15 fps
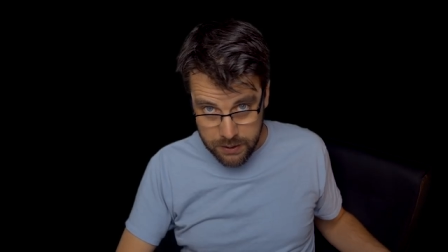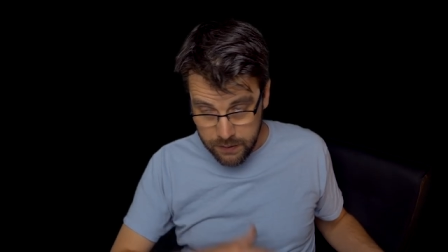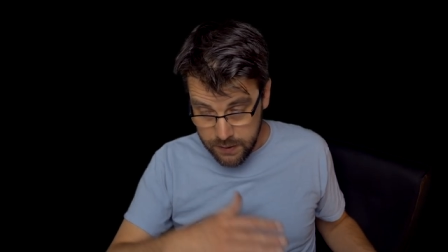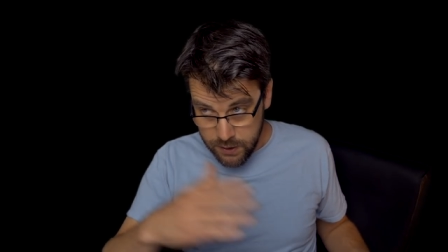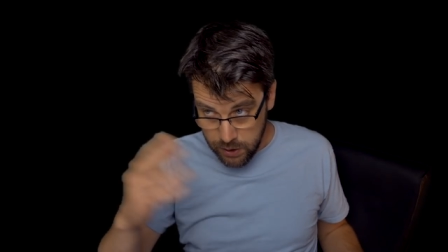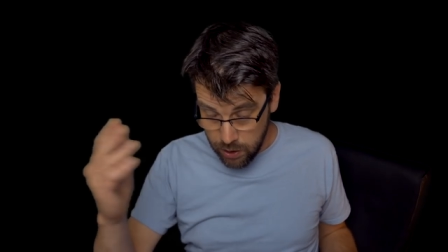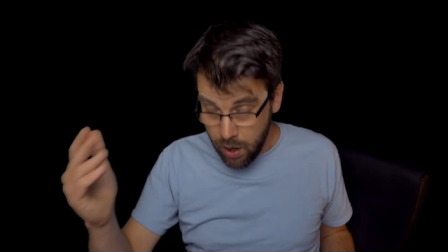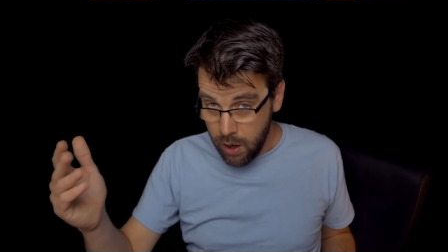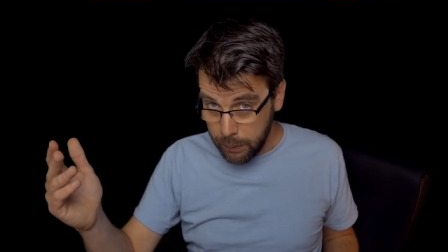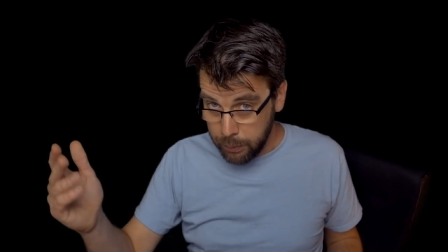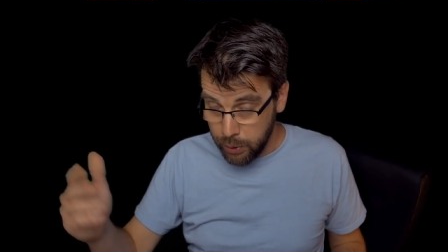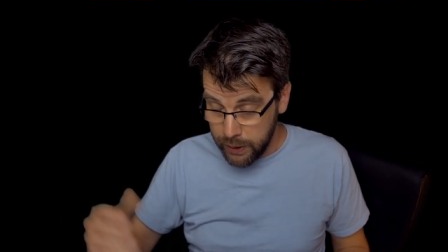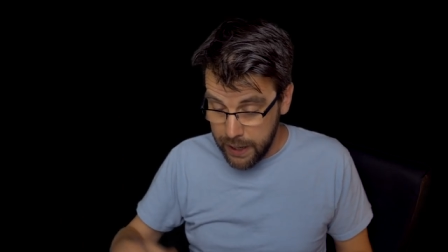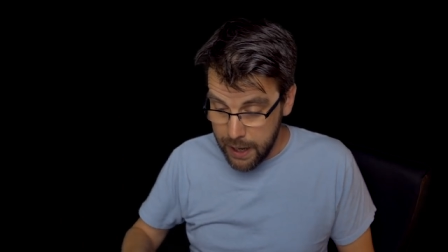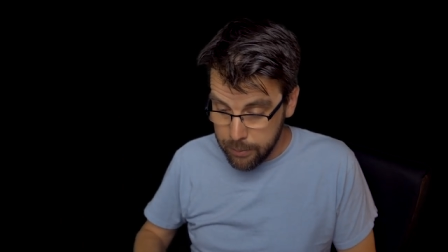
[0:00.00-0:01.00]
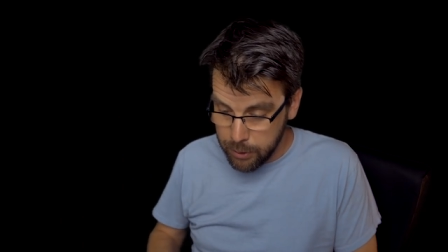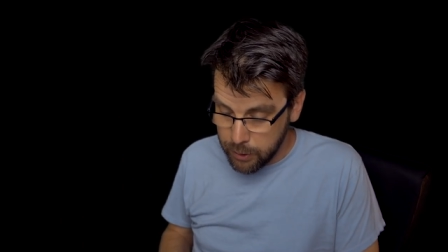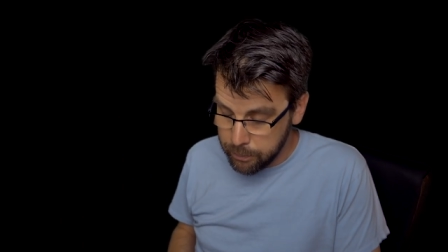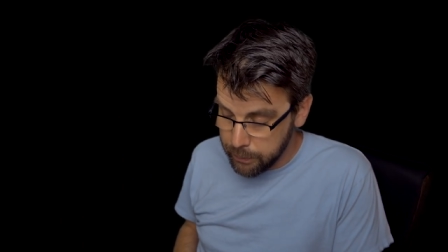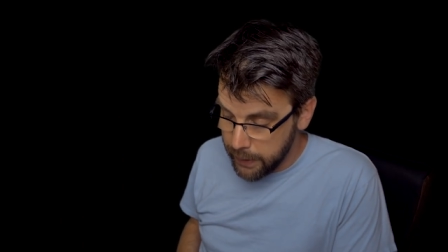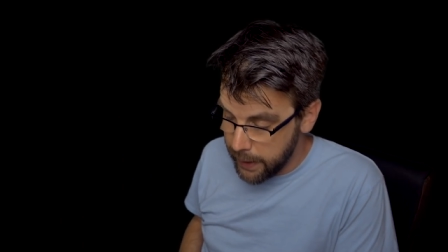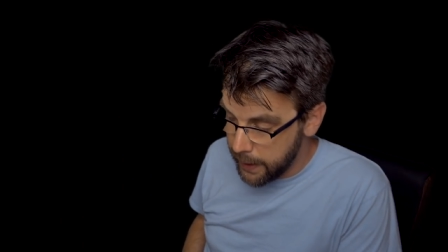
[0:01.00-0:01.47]
did this long preamble.
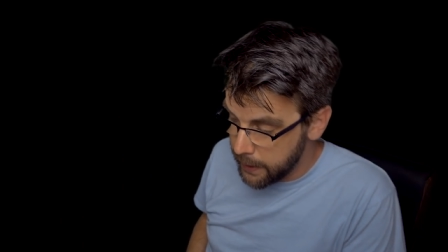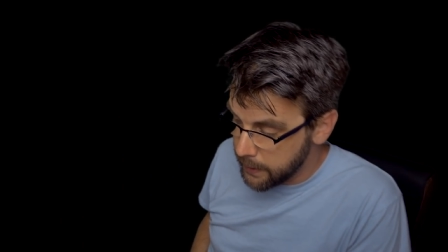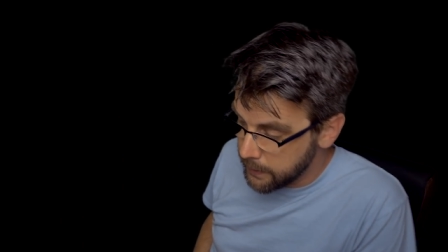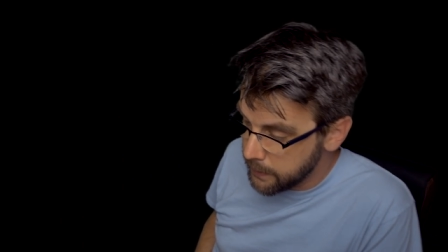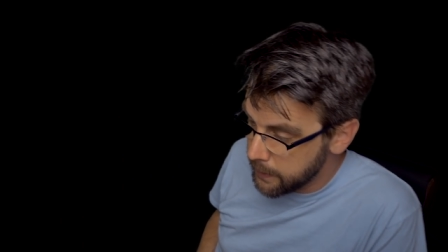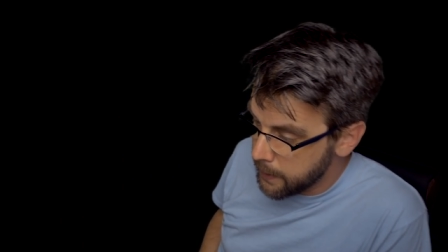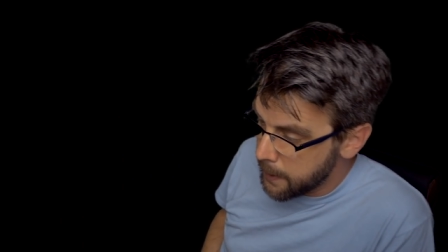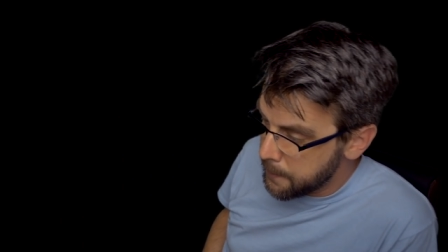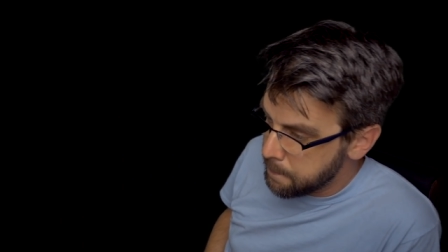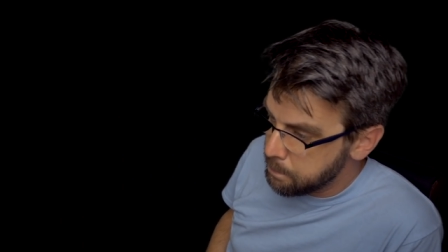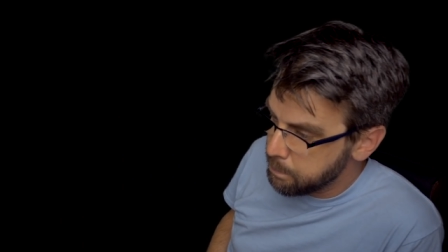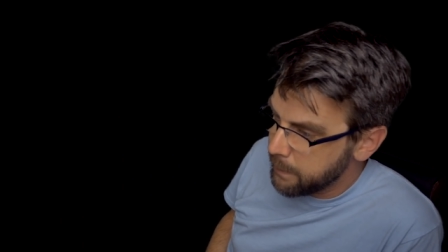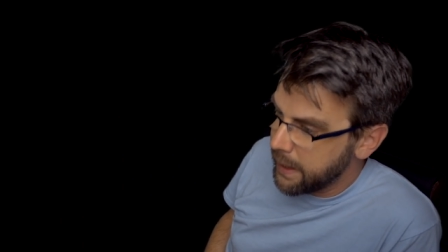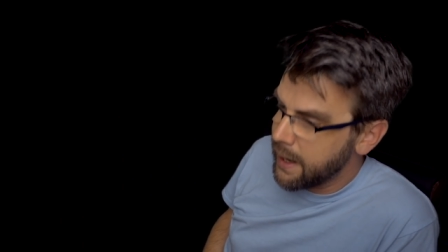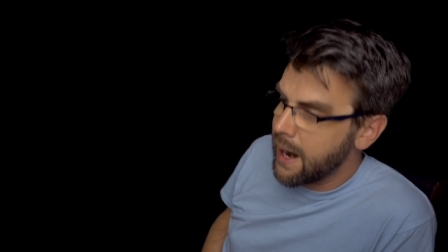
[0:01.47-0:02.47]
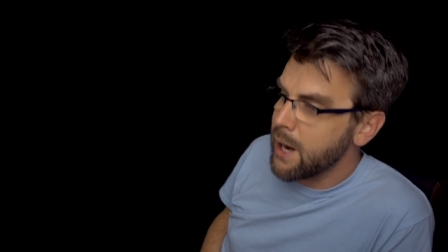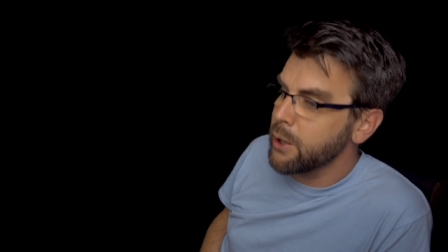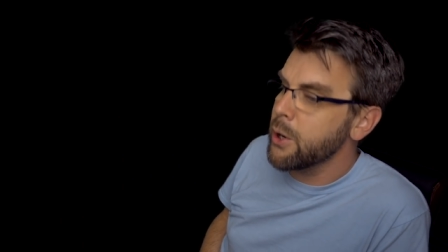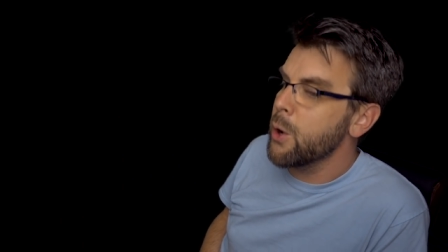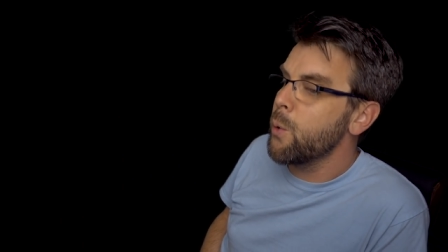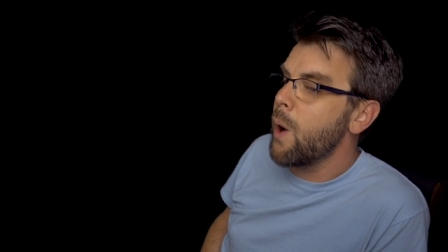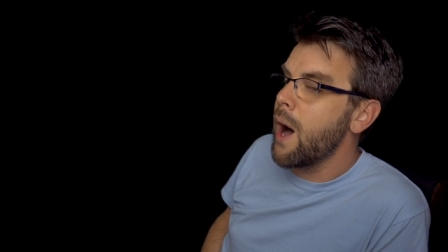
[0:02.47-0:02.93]
And um, and I don't
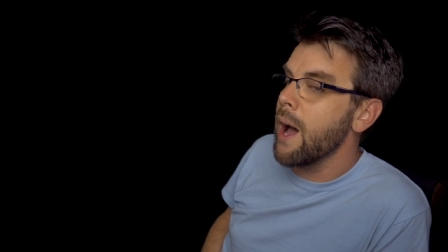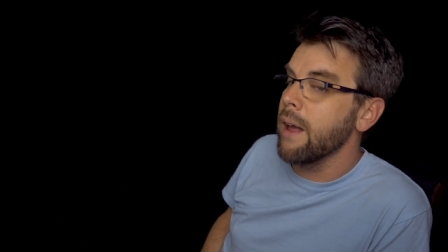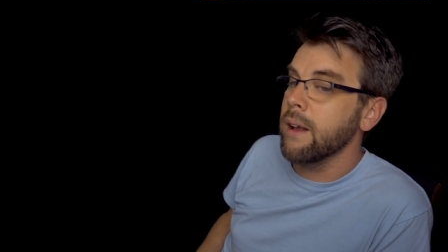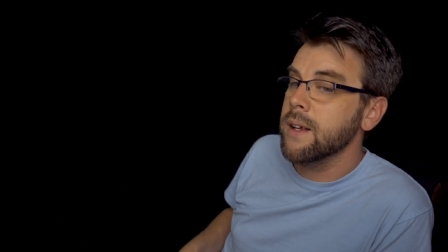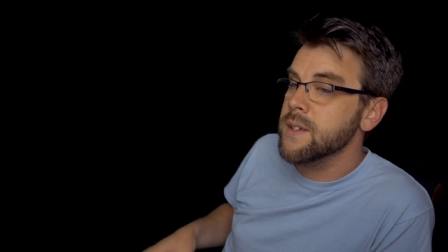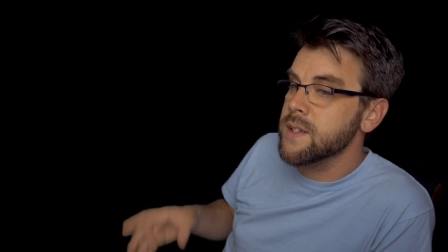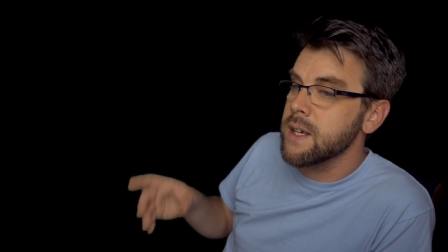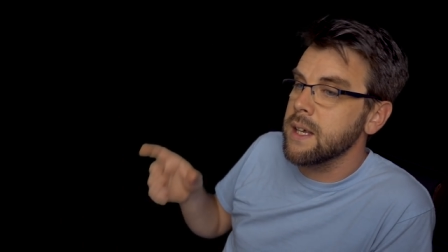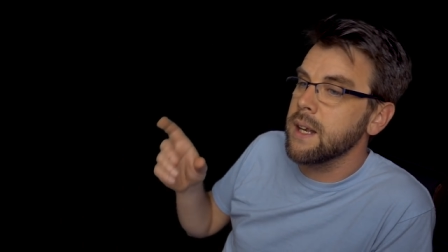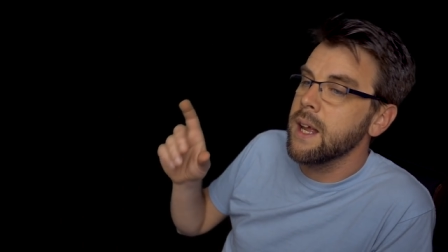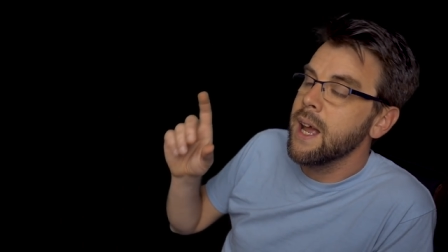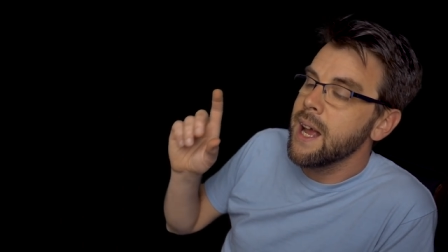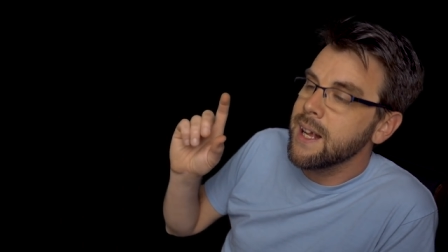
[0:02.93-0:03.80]
know why, because it,